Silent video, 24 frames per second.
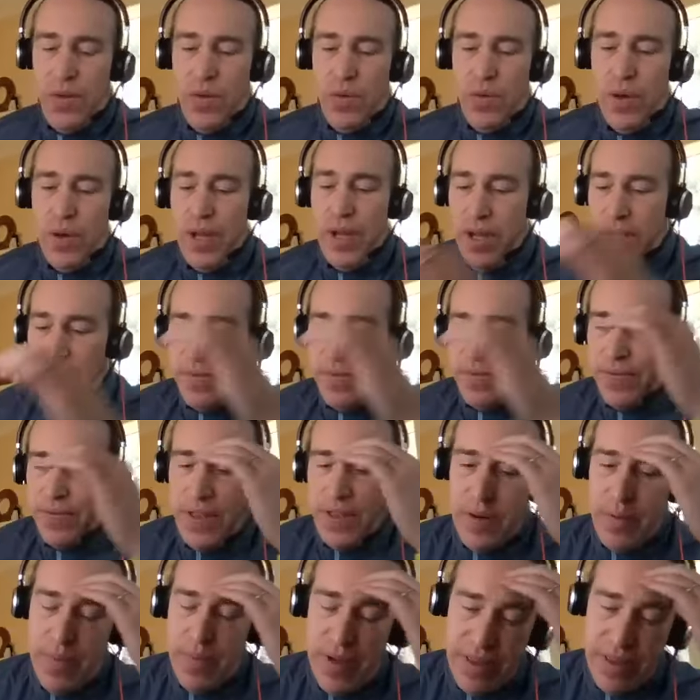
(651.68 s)
way I've thought
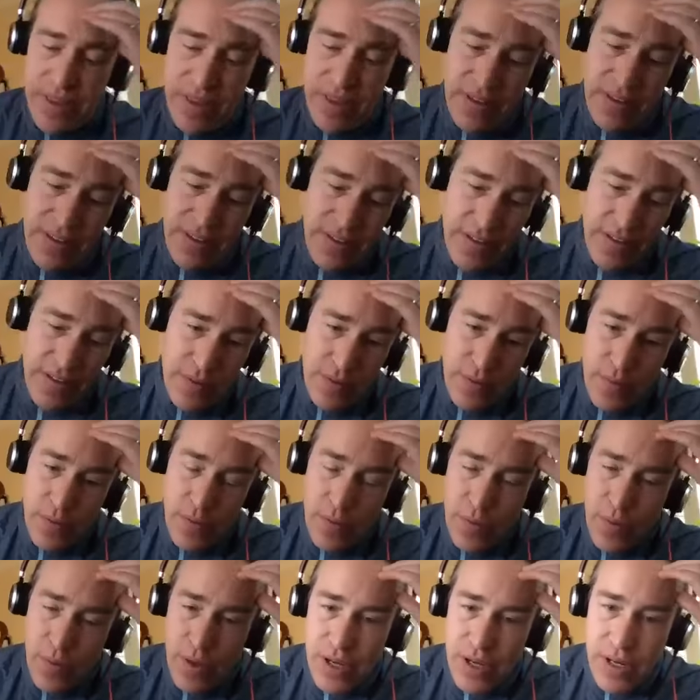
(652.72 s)
about this is
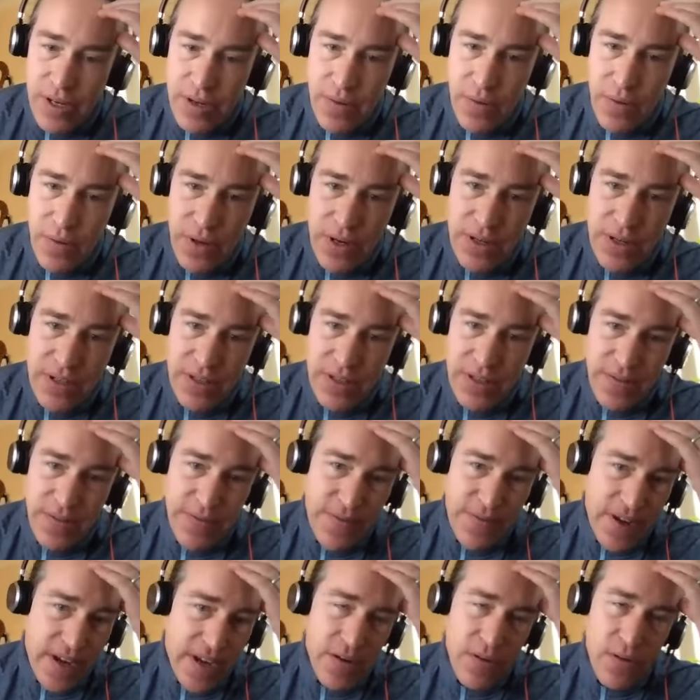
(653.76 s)
what is the
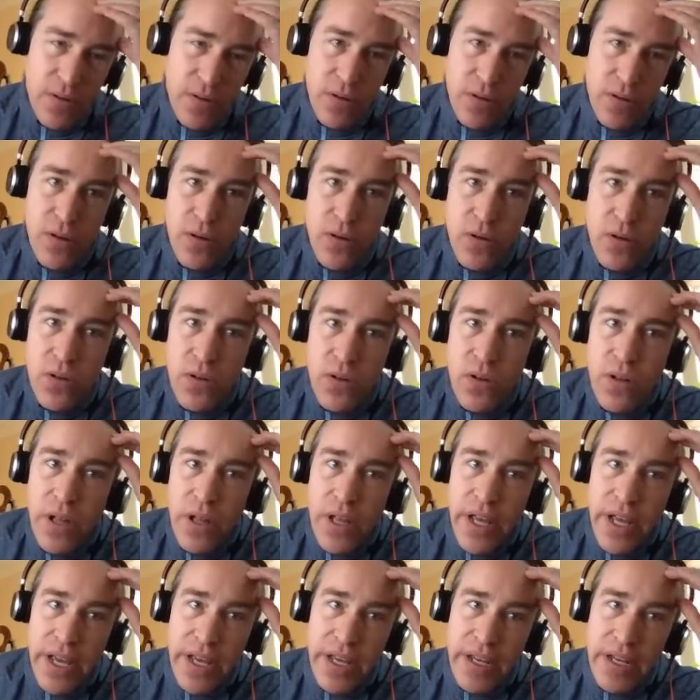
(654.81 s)
final goal
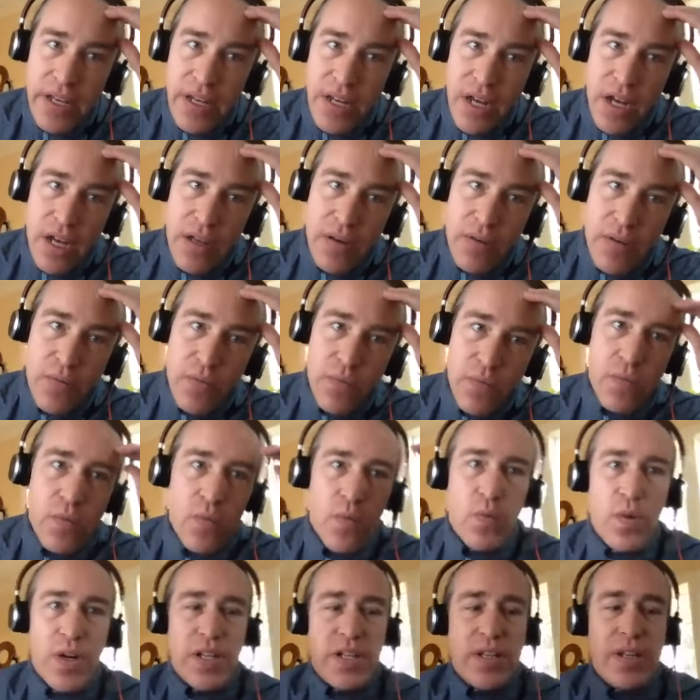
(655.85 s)
and on
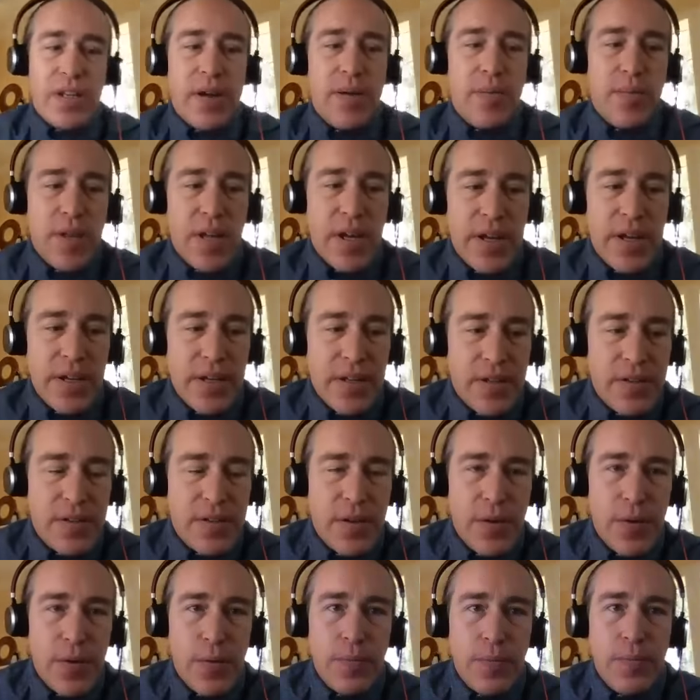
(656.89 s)
what timeline?
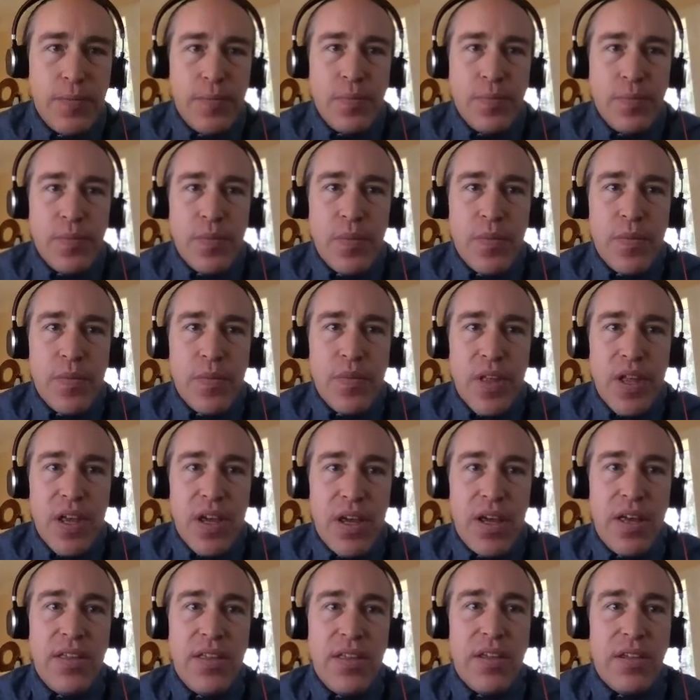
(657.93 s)
So,
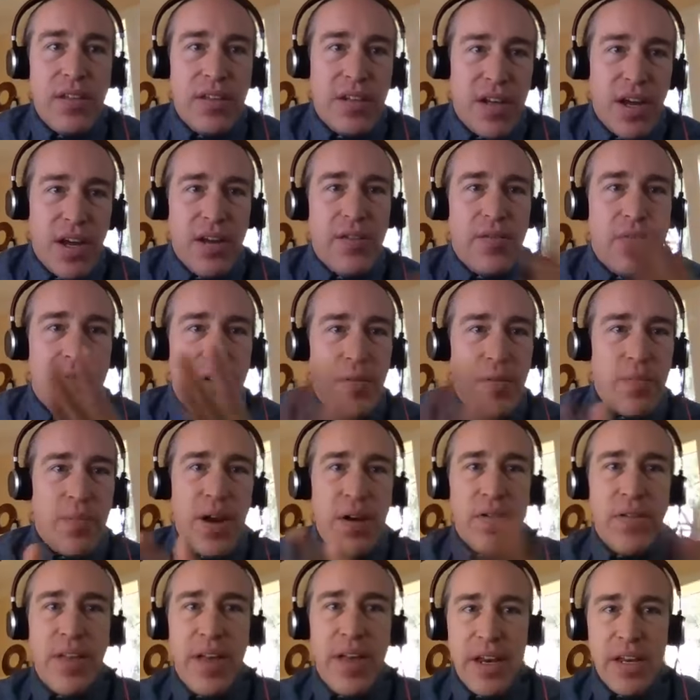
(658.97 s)
and then kind of
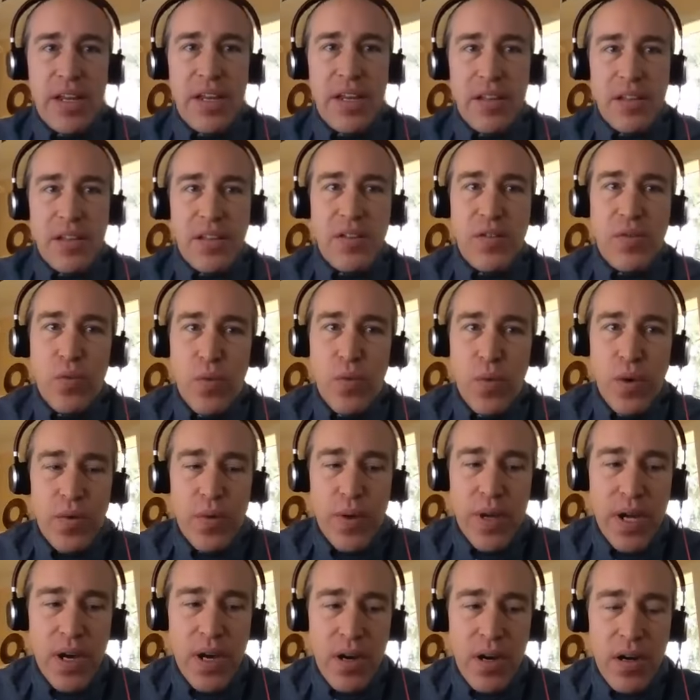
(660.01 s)
compare that against where
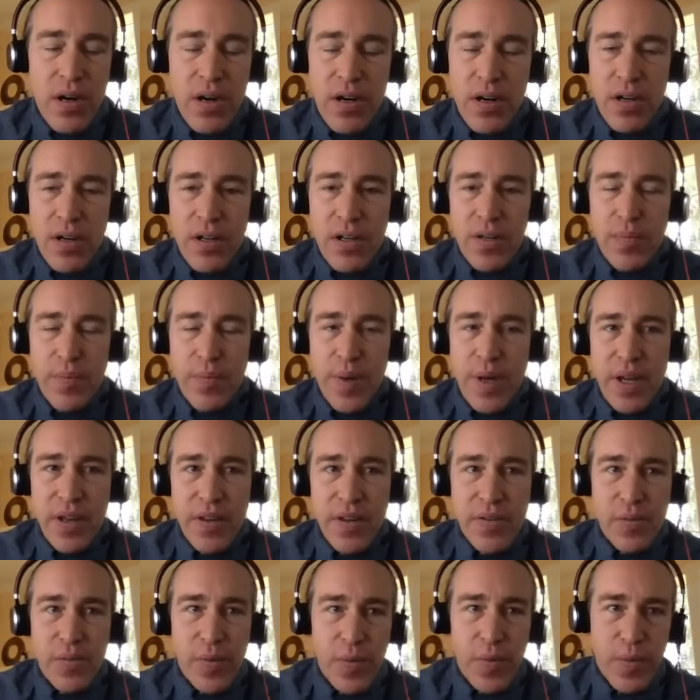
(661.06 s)
we are,
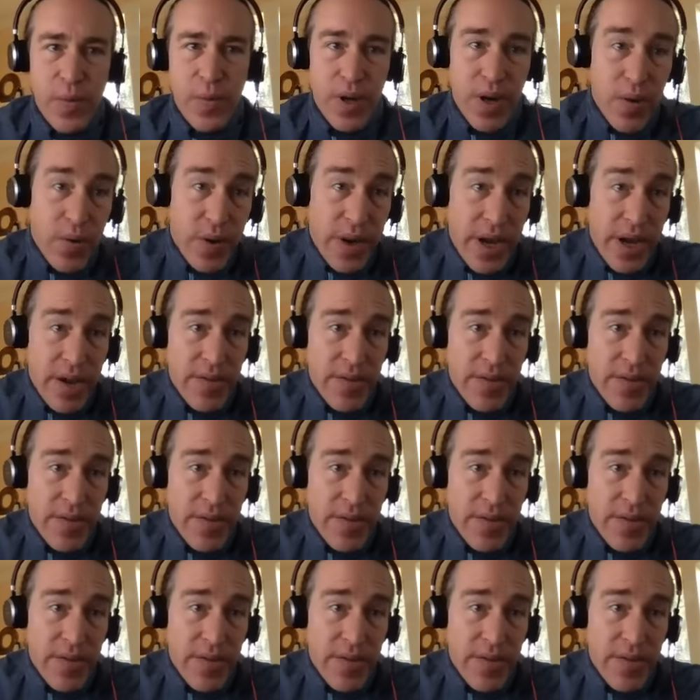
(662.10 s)
because we know we have